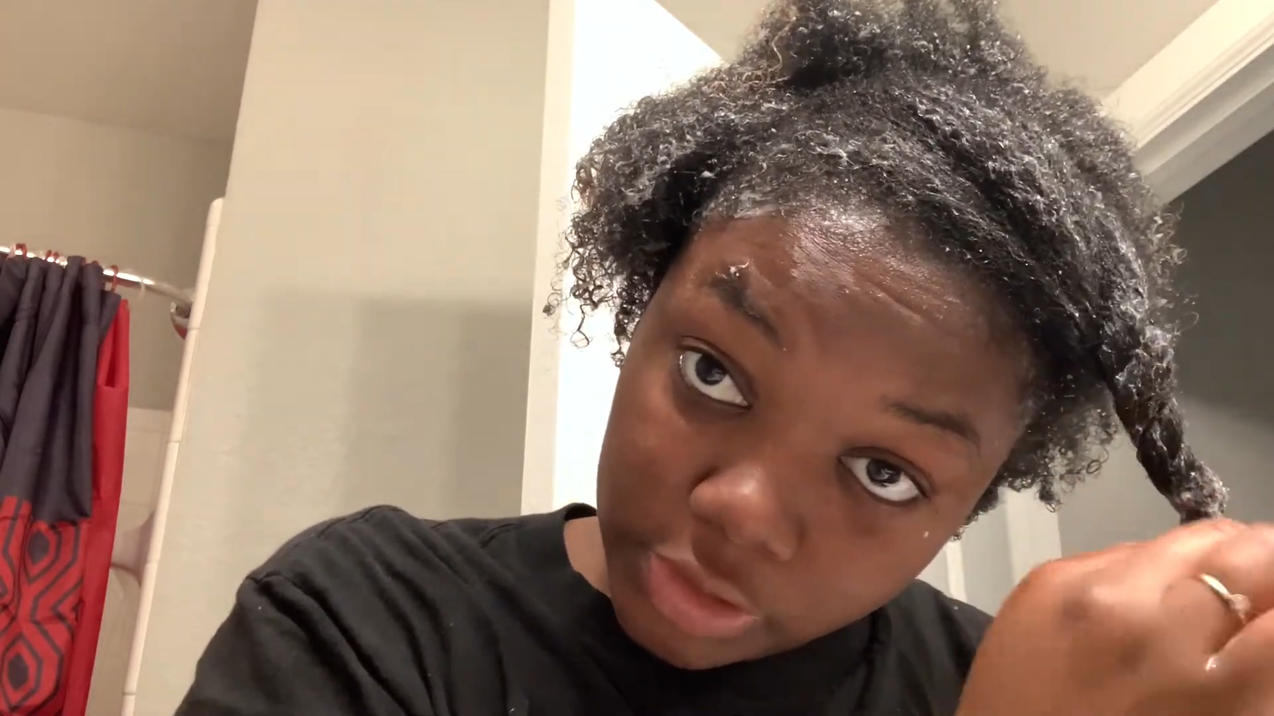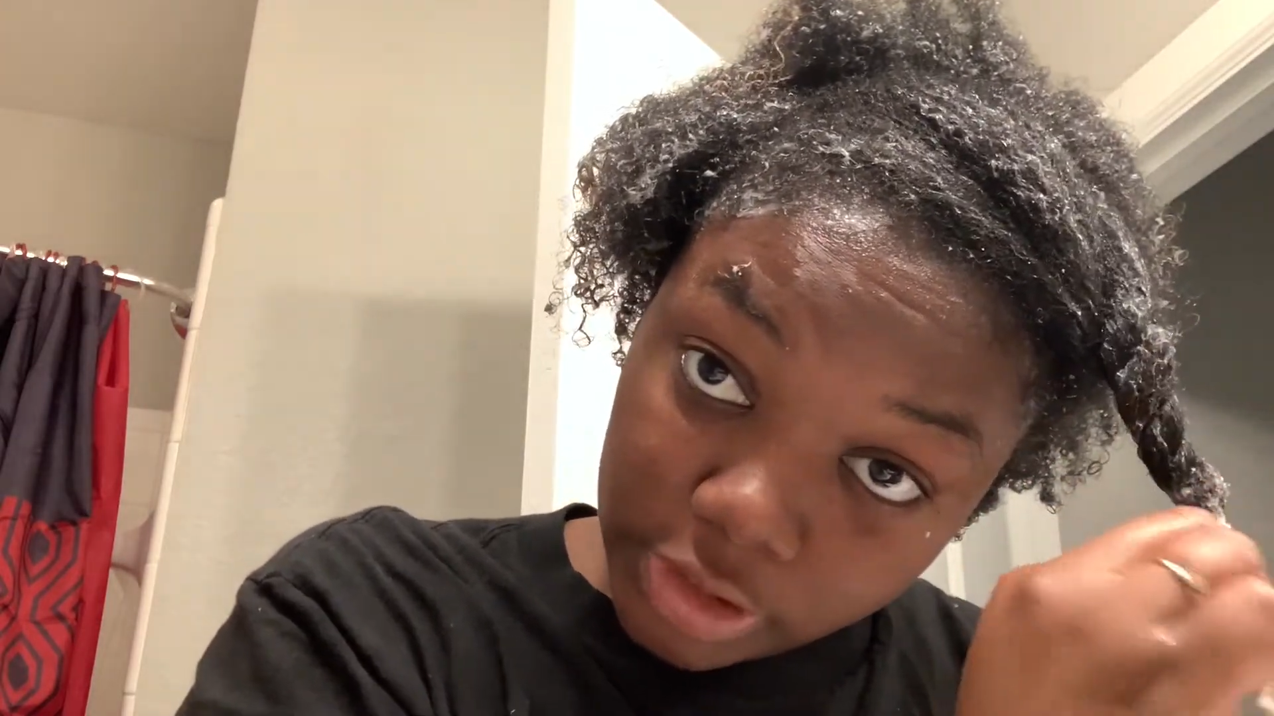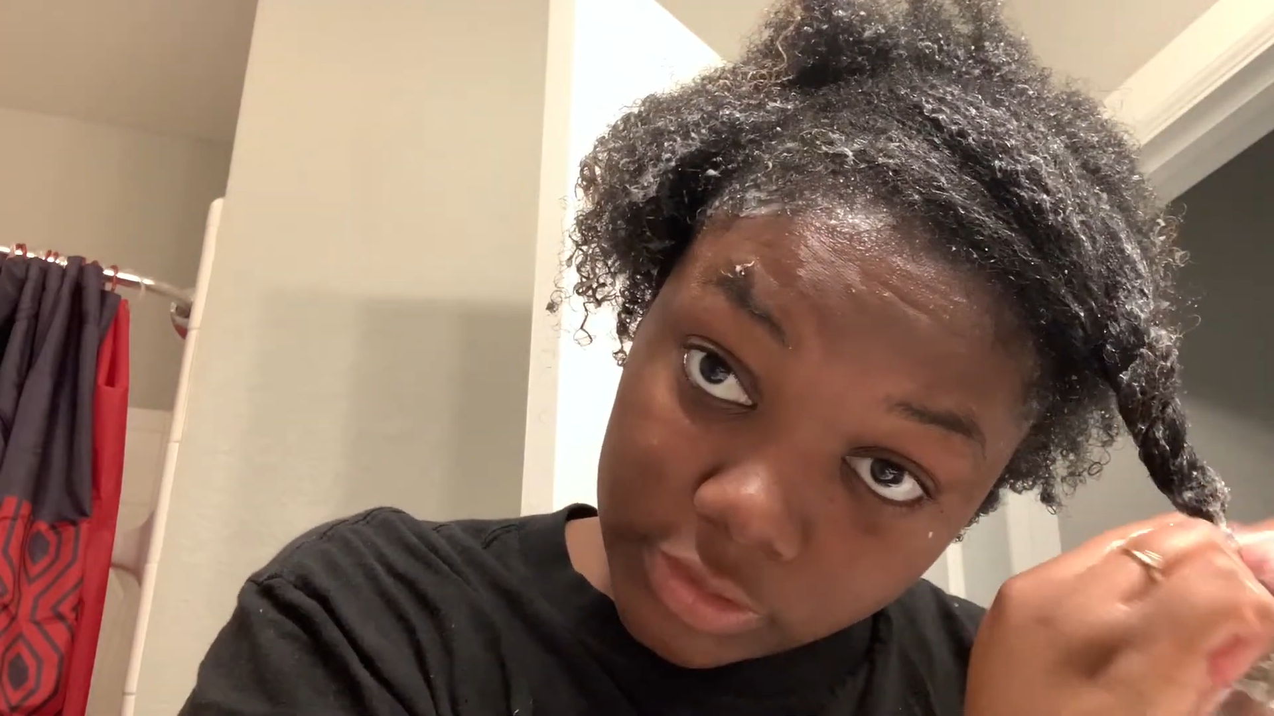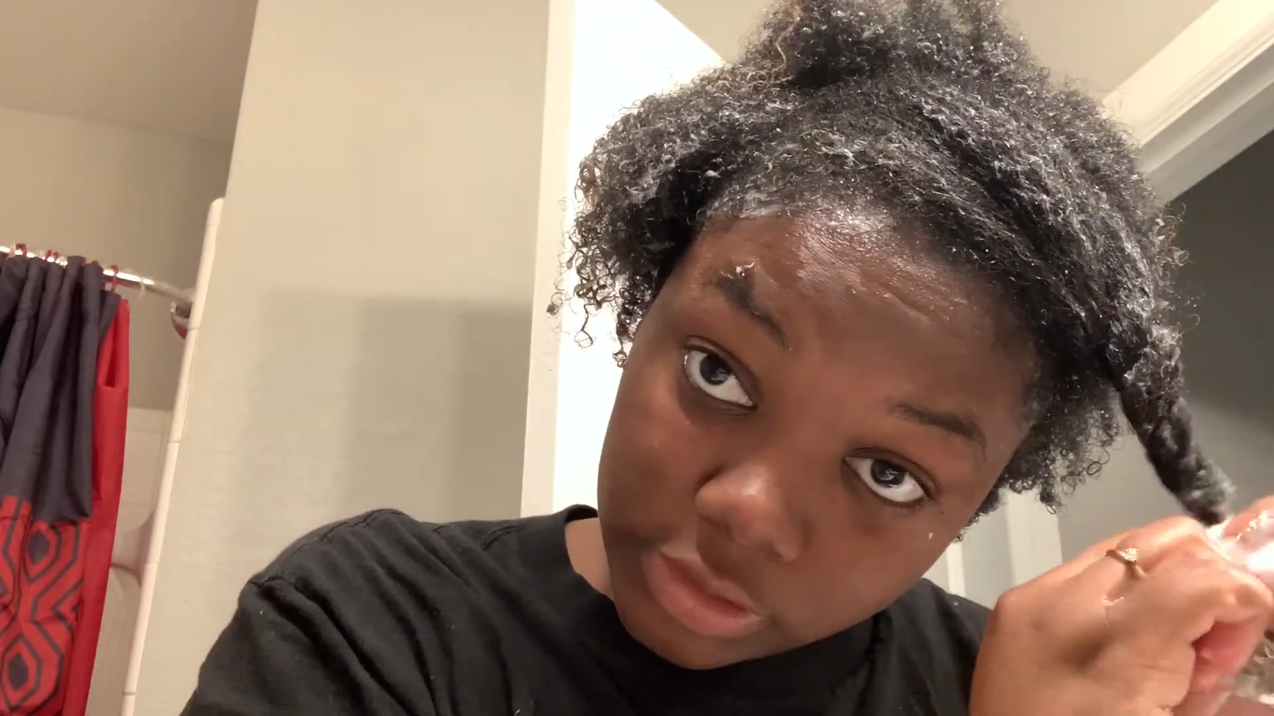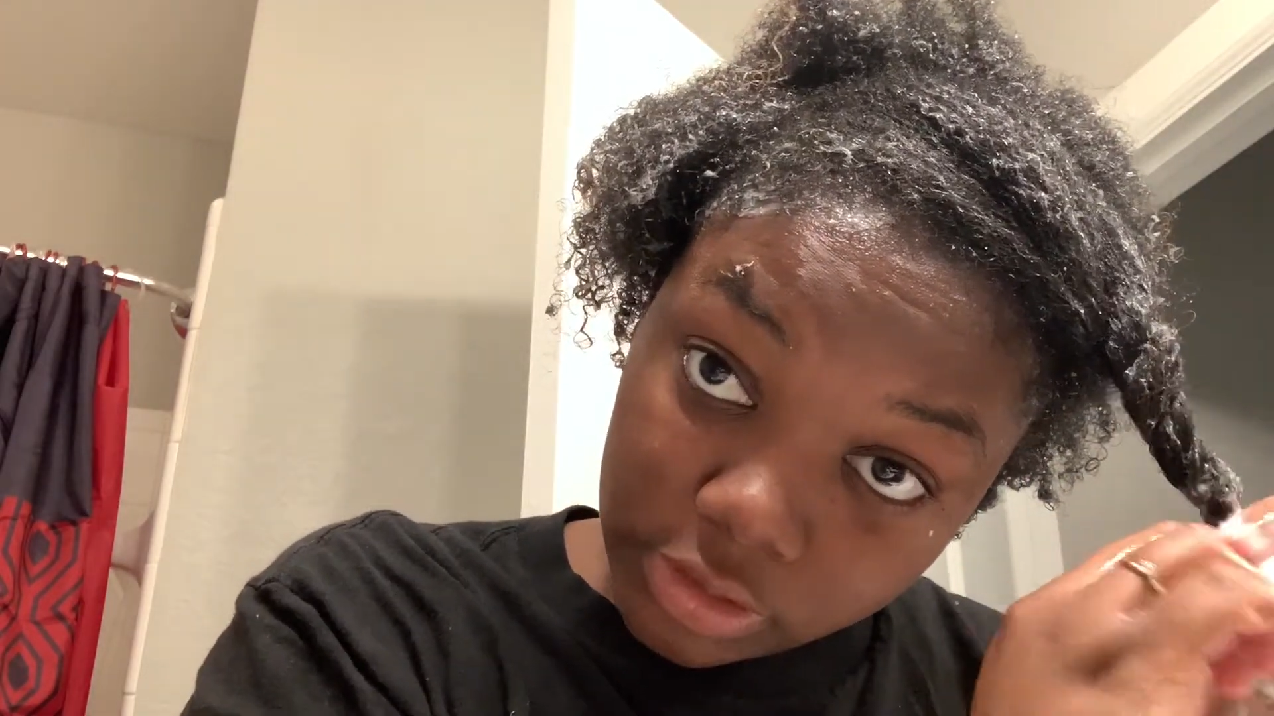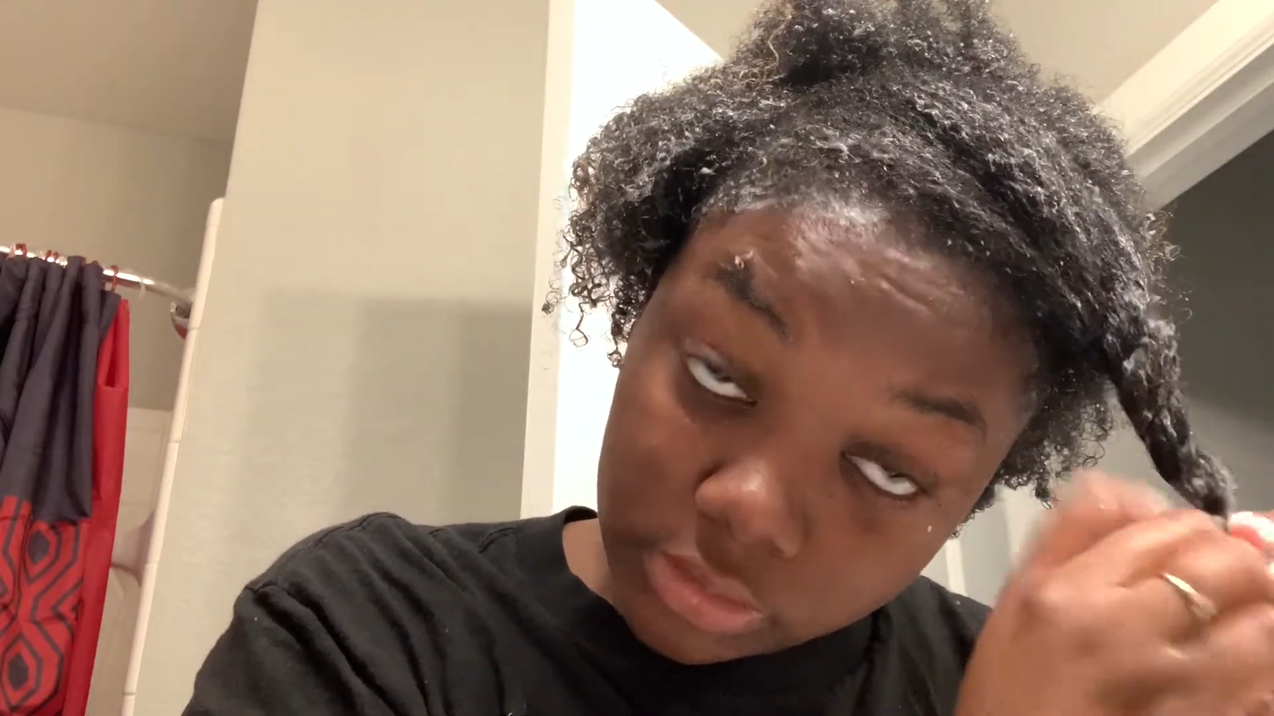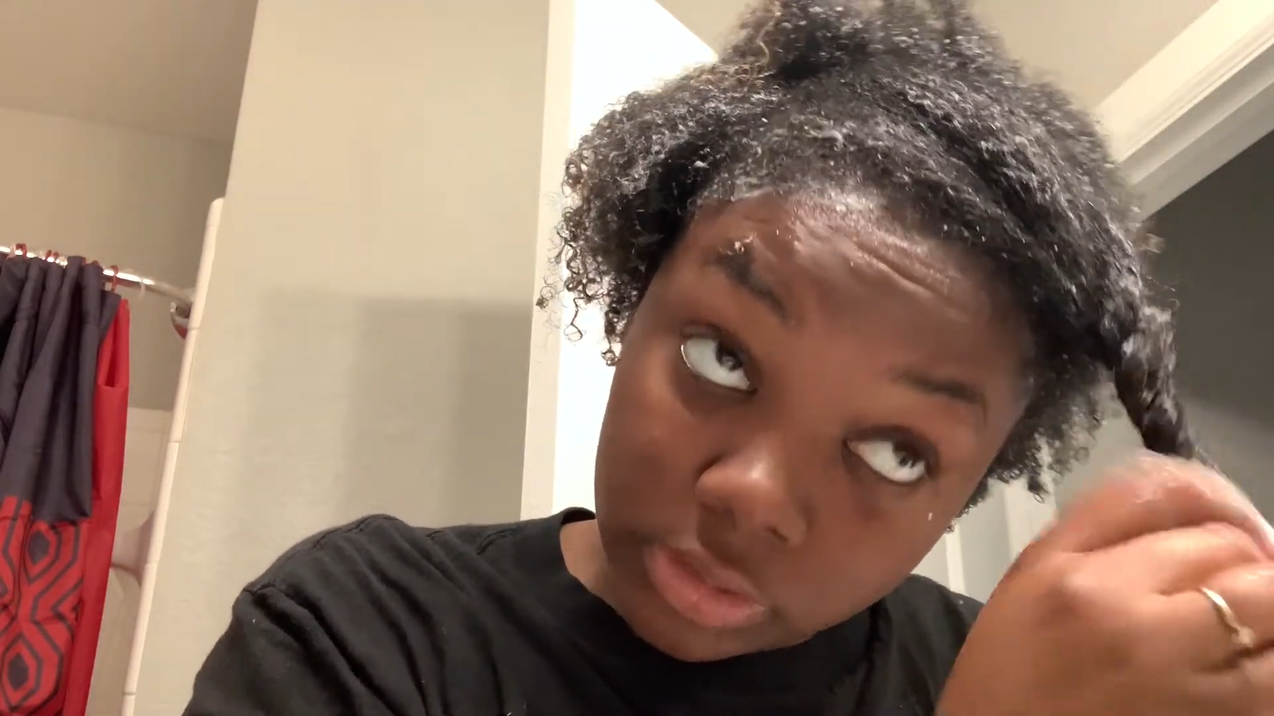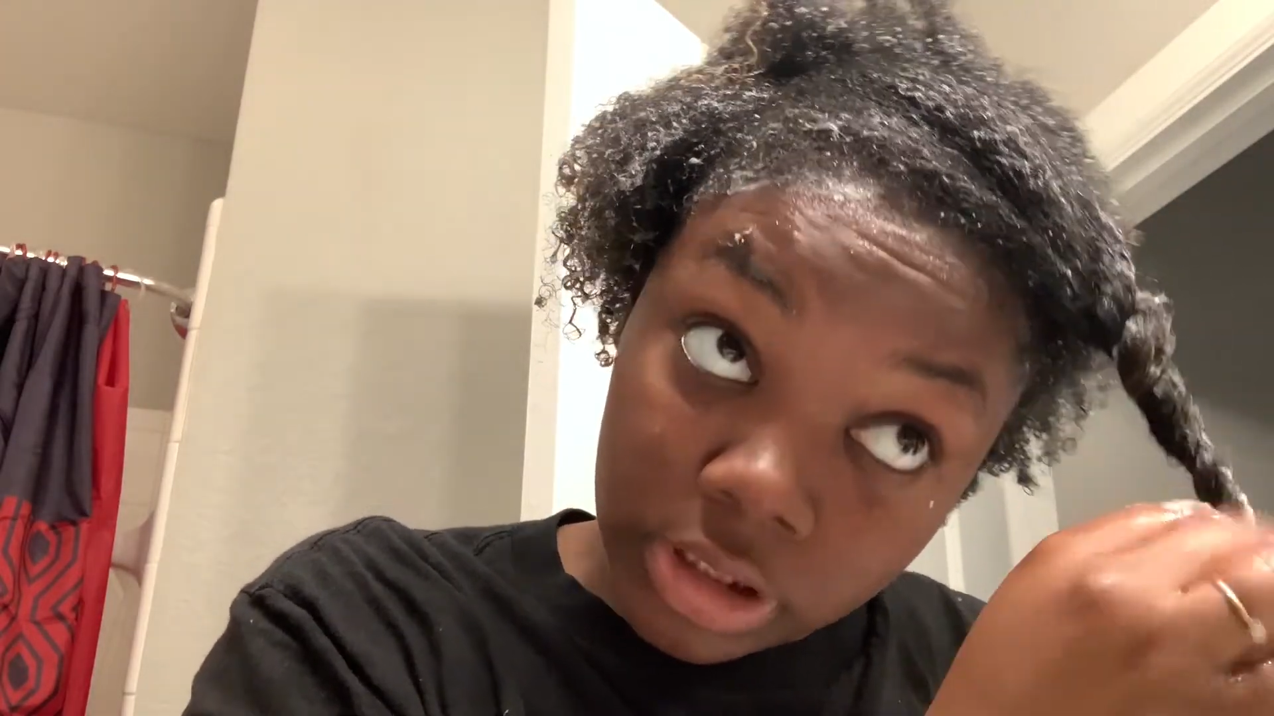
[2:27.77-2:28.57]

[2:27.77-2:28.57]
now, so